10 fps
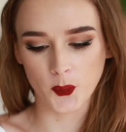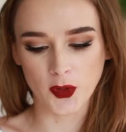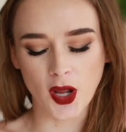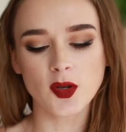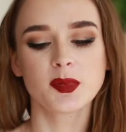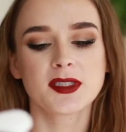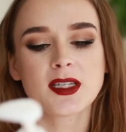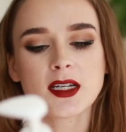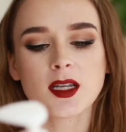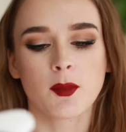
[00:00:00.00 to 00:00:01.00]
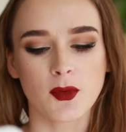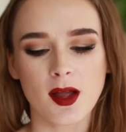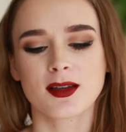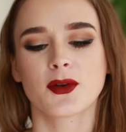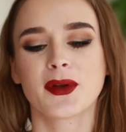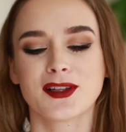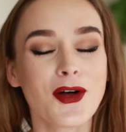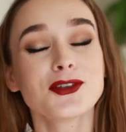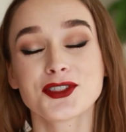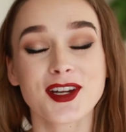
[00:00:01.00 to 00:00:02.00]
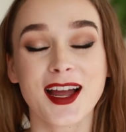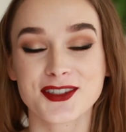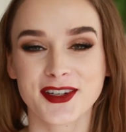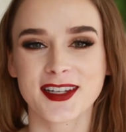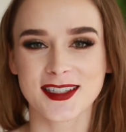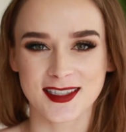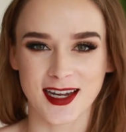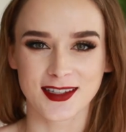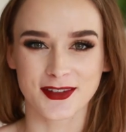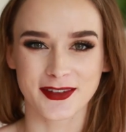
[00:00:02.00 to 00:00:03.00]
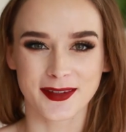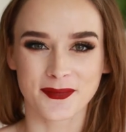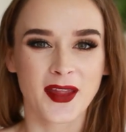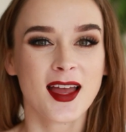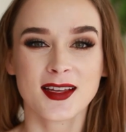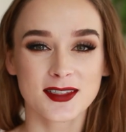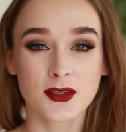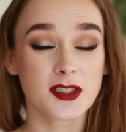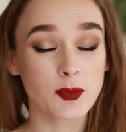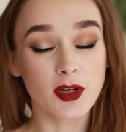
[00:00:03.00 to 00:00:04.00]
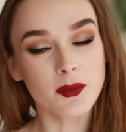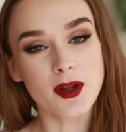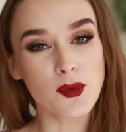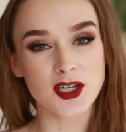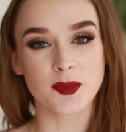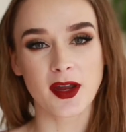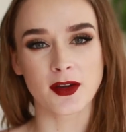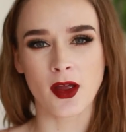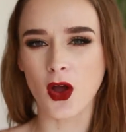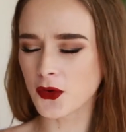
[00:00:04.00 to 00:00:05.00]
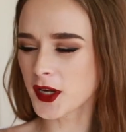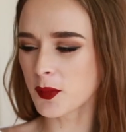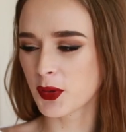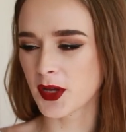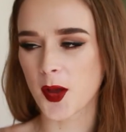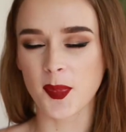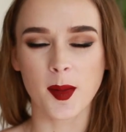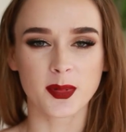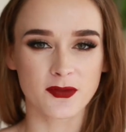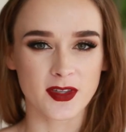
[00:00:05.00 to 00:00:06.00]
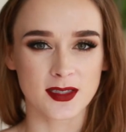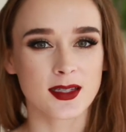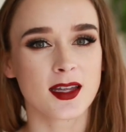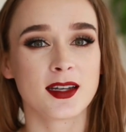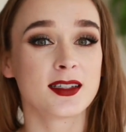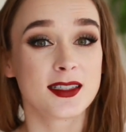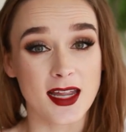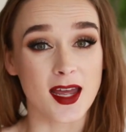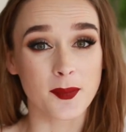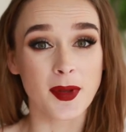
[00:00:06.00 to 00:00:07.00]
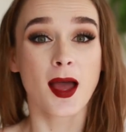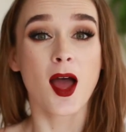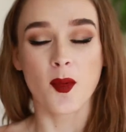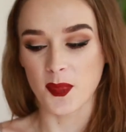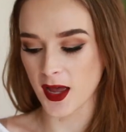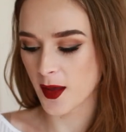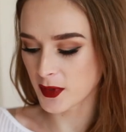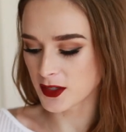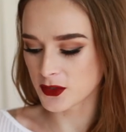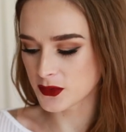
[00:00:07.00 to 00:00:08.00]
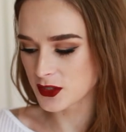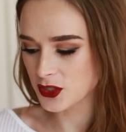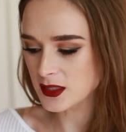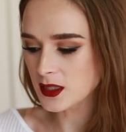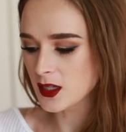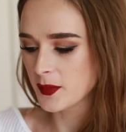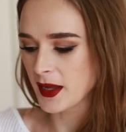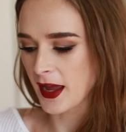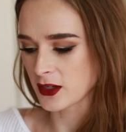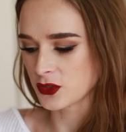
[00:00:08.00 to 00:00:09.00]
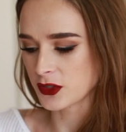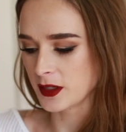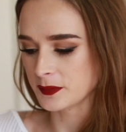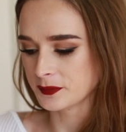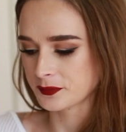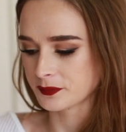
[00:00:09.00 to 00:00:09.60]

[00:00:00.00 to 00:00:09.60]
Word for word: 100% Moroccan Oil Ultra Hydrating Styling Cream. So this morning when I washed my hair, I already put a pump of this in damp, but I'm gonna use just a little bit extra,